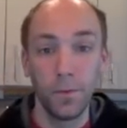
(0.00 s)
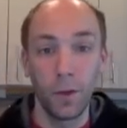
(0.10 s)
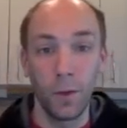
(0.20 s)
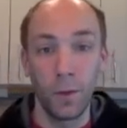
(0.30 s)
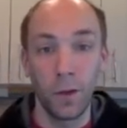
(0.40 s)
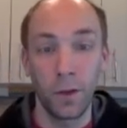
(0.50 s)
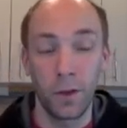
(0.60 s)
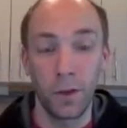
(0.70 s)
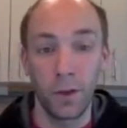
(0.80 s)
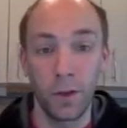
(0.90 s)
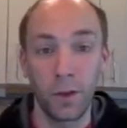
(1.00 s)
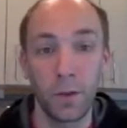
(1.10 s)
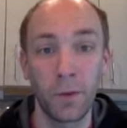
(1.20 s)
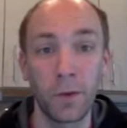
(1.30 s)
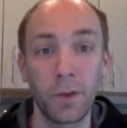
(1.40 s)
with some
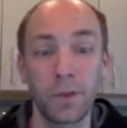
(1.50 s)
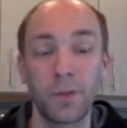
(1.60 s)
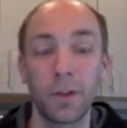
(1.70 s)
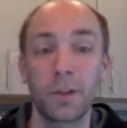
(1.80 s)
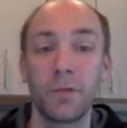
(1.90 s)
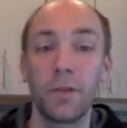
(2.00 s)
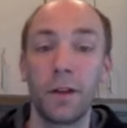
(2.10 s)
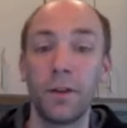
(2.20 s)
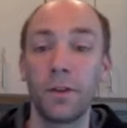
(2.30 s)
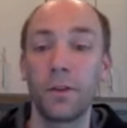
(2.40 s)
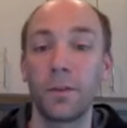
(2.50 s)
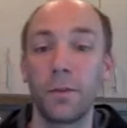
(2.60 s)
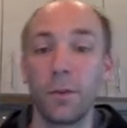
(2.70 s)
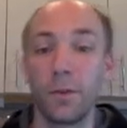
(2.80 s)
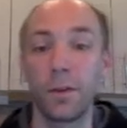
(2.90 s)
original function values and some
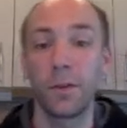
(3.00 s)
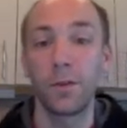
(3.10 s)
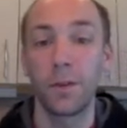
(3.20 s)
derivatives.